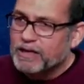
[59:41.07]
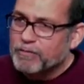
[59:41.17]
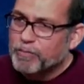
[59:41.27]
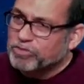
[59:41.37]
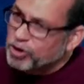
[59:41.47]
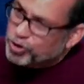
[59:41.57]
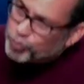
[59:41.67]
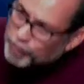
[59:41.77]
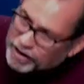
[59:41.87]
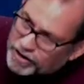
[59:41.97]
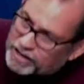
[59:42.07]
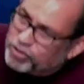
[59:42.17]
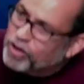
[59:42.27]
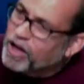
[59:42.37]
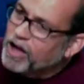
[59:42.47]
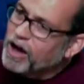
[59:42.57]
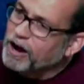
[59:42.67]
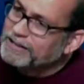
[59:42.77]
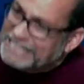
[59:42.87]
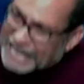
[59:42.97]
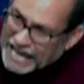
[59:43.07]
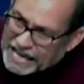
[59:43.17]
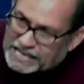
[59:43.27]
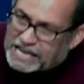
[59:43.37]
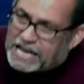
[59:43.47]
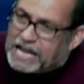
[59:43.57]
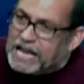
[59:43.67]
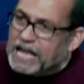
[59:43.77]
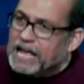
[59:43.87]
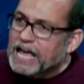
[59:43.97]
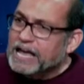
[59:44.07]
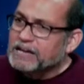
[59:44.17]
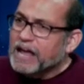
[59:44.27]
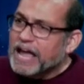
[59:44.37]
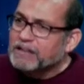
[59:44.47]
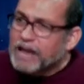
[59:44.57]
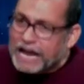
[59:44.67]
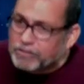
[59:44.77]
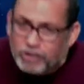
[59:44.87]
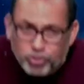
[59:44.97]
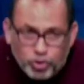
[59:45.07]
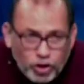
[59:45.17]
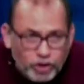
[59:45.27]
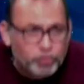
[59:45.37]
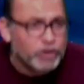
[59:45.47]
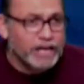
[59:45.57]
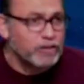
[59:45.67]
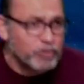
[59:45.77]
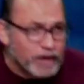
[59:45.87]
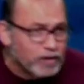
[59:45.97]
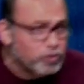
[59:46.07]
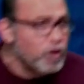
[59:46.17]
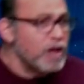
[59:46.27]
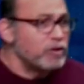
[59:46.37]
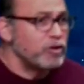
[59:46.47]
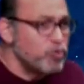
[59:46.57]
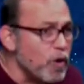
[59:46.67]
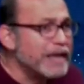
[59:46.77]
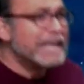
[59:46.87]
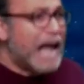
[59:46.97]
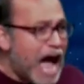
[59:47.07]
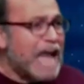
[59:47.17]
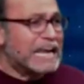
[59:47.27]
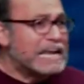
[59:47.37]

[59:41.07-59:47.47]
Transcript: but their spirits are dead. And, and, and the church exists to join God in